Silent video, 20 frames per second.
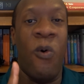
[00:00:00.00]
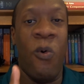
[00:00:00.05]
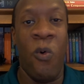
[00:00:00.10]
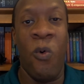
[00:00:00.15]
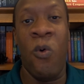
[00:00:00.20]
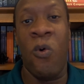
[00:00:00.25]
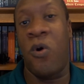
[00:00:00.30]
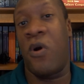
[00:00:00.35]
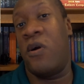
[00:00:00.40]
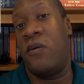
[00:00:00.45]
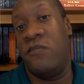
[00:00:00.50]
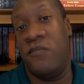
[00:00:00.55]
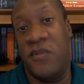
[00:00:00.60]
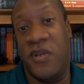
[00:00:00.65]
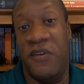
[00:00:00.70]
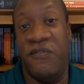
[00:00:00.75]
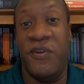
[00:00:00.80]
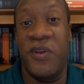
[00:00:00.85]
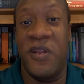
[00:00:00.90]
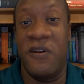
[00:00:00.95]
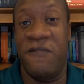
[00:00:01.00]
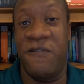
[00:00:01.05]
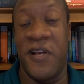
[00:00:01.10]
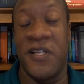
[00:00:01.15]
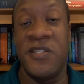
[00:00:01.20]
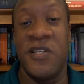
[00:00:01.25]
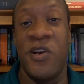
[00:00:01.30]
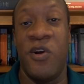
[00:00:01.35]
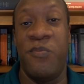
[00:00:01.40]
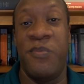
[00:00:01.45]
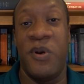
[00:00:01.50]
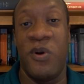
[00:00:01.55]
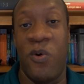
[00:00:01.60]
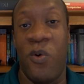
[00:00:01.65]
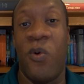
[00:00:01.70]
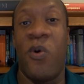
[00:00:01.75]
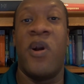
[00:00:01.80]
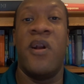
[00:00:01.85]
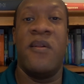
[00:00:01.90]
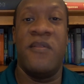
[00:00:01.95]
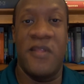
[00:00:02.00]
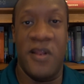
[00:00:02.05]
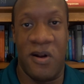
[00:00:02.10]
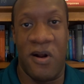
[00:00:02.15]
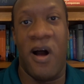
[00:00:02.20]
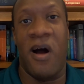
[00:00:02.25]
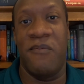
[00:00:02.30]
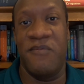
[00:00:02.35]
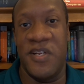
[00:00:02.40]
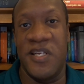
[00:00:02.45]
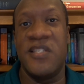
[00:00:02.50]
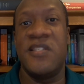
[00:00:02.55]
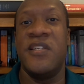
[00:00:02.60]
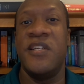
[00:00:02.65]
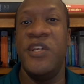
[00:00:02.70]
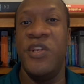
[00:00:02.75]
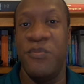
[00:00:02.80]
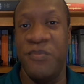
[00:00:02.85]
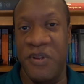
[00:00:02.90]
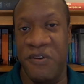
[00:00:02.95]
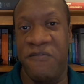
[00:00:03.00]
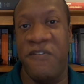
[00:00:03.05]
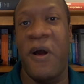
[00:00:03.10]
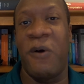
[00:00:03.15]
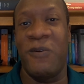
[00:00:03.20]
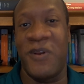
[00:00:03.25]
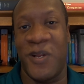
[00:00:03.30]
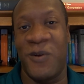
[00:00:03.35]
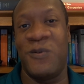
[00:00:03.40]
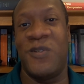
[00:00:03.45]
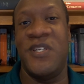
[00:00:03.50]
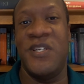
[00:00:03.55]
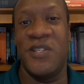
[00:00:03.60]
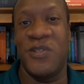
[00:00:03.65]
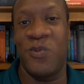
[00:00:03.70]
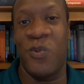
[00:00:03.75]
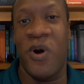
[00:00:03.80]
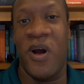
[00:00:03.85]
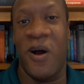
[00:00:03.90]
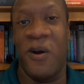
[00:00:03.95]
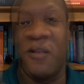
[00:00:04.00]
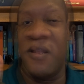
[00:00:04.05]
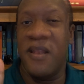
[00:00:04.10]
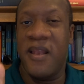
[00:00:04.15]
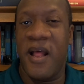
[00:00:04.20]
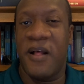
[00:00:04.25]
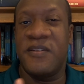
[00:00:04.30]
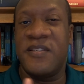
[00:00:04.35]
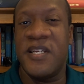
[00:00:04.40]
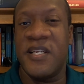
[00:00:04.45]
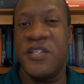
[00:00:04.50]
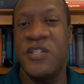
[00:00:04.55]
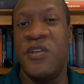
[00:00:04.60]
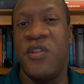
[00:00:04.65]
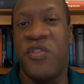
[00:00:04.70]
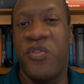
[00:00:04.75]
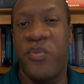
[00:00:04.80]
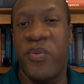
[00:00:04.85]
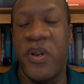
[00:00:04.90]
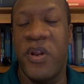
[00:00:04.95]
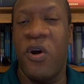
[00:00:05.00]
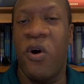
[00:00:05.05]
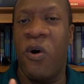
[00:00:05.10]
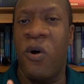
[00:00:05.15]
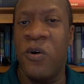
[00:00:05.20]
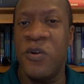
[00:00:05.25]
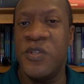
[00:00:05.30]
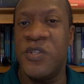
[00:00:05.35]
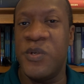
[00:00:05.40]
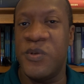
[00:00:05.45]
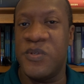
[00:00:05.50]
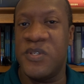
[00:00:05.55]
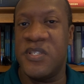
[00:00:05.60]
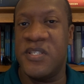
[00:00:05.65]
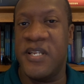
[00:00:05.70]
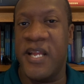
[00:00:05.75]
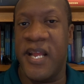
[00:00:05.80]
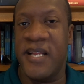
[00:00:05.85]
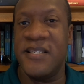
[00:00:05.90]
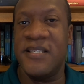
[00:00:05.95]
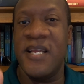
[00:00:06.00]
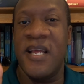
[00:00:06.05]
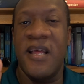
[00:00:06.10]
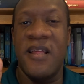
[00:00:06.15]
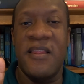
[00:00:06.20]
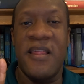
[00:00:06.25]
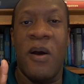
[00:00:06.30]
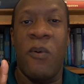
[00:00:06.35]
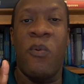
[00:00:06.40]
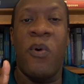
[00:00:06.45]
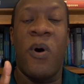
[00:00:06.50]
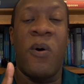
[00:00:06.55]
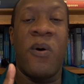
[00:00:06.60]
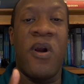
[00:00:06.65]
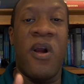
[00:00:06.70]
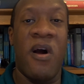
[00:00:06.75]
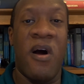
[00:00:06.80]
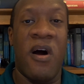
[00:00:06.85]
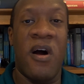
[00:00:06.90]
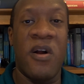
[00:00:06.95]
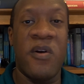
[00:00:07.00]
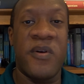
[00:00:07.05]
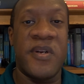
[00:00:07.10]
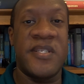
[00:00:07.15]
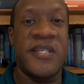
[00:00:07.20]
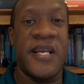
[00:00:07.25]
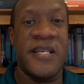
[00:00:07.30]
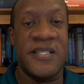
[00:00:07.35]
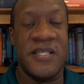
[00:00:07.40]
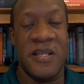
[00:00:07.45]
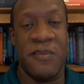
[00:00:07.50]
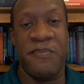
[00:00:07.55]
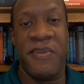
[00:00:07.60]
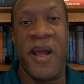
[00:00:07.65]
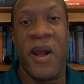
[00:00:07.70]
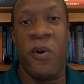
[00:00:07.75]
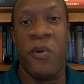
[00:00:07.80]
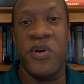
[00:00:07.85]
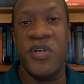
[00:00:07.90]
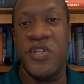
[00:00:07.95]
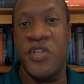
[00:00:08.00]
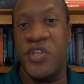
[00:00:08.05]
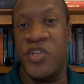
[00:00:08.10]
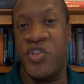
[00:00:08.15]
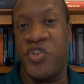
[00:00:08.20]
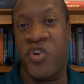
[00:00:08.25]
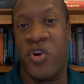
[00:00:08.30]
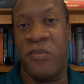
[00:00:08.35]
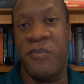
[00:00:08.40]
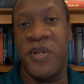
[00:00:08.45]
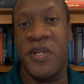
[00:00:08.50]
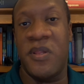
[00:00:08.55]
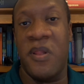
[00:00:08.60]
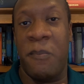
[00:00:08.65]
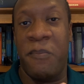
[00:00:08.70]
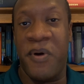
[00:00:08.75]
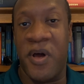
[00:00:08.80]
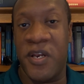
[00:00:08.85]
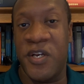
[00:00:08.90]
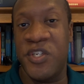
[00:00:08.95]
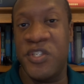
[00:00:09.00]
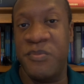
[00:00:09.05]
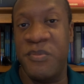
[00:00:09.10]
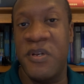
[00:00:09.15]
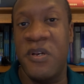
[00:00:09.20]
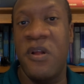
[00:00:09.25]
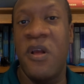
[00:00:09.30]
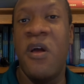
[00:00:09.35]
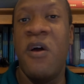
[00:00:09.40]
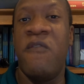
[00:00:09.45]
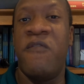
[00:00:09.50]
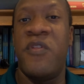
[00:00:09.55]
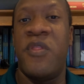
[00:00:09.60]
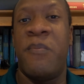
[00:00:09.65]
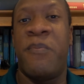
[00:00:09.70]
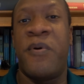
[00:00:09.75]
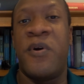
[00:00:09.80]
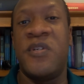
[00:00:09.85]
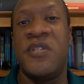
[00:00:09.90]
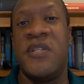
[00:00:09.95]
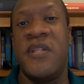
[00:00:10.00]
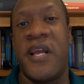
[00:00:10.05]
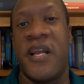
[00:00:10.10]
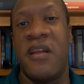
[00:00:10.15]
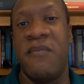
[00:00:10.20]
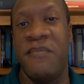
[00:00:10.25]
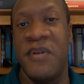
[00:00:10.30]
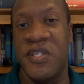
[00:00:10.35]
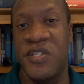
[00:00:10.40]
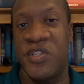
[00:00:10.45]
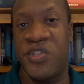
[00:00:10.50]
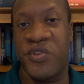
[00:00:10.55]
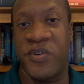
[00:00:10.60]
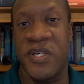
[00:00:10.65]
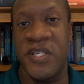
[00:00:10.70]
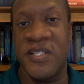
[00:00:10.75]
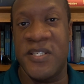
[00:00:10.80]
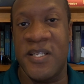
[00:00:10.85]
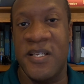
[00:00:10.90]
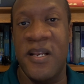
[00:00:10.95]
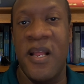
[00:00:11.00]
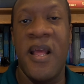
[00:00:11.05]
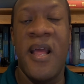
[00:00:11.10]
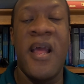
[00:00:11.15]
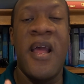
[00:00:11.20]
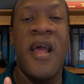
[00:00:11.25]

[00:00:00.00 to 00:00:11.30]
Or, if you confess in open court, then obviously you'd be found guilty as well. Now, Section 3 also states that while Congress has the power to determine the punishment for the person that commits treason,